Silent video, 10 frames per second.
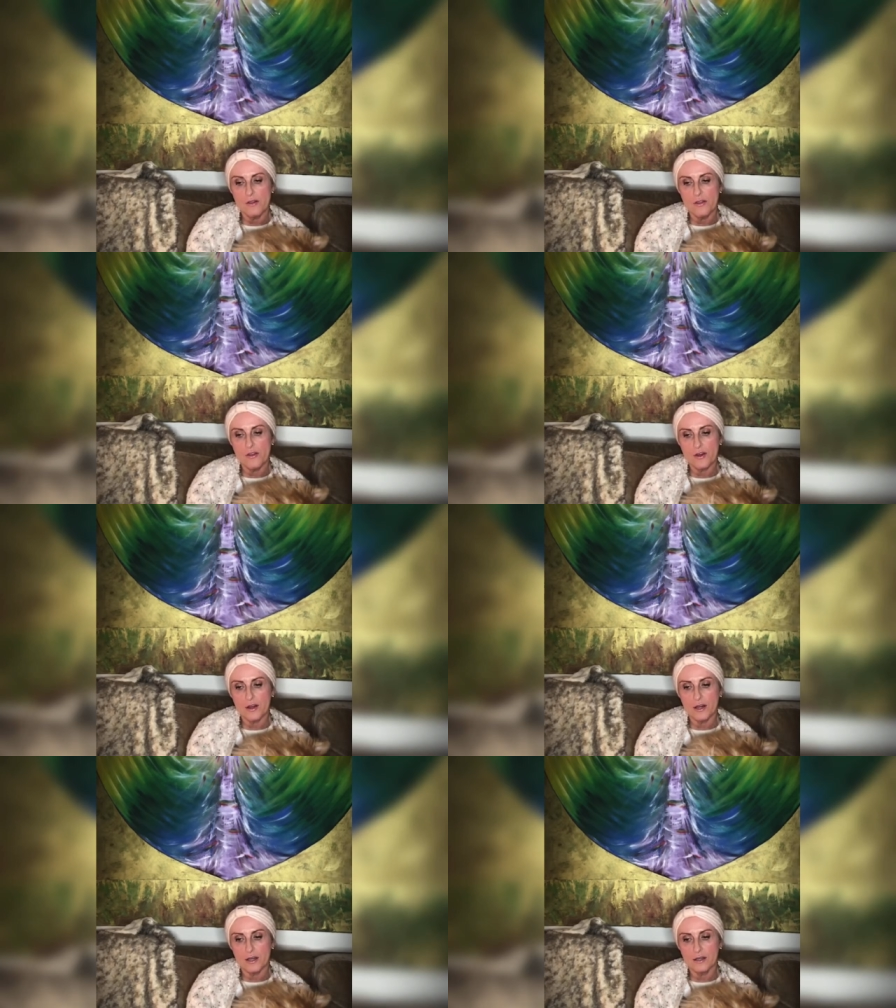
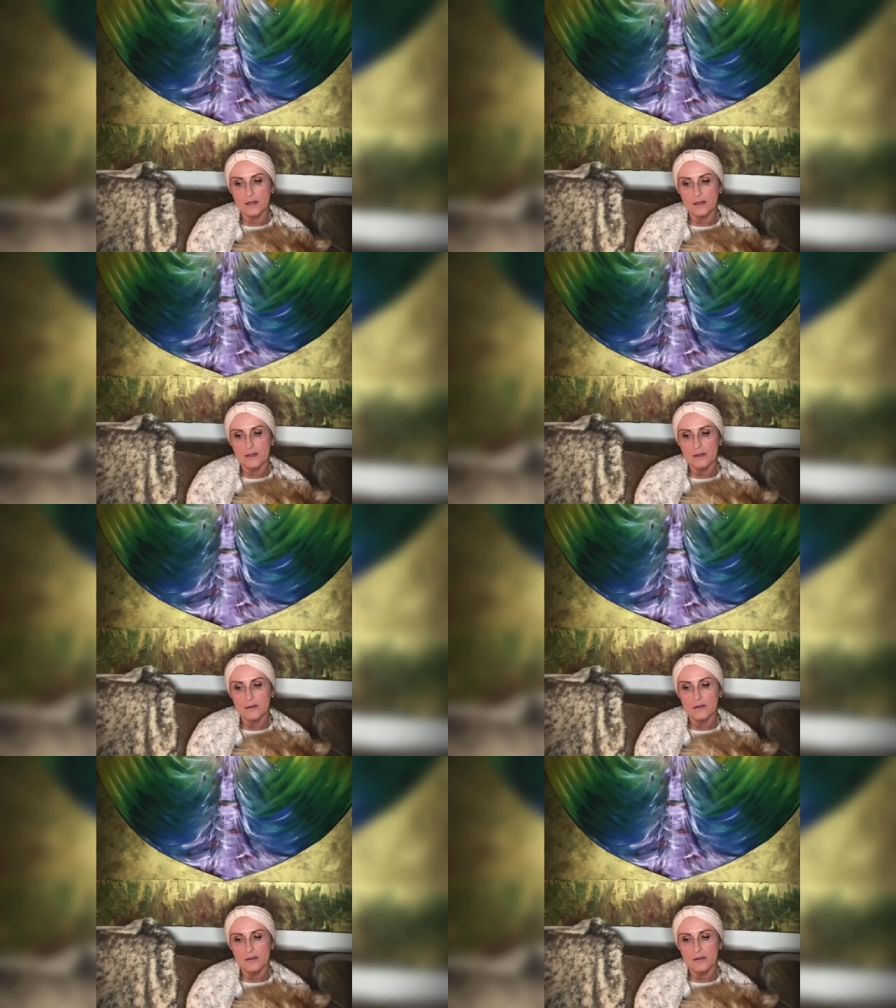the
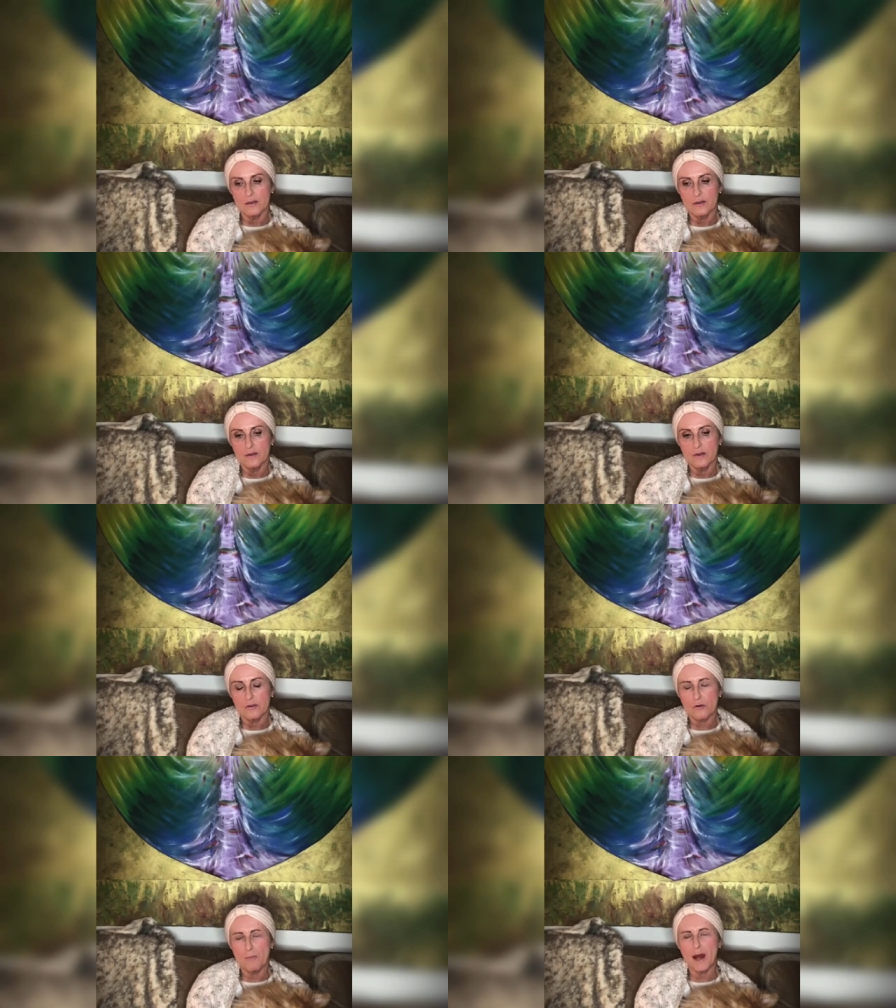
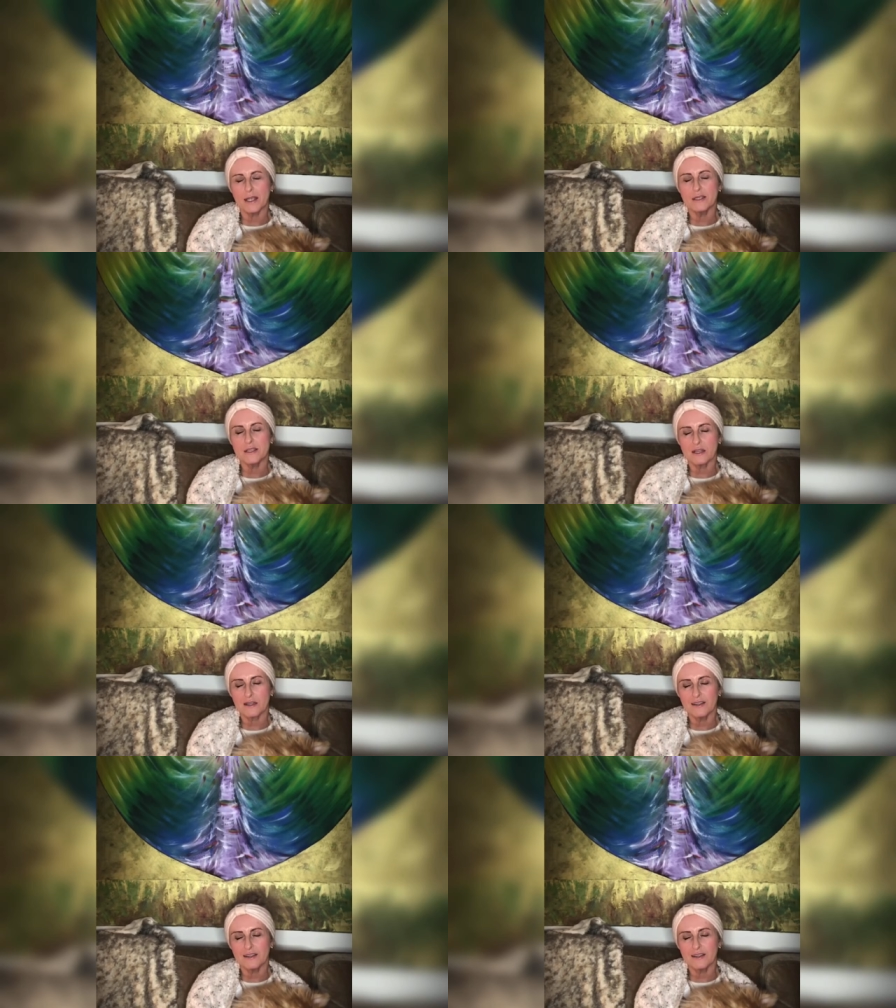reminder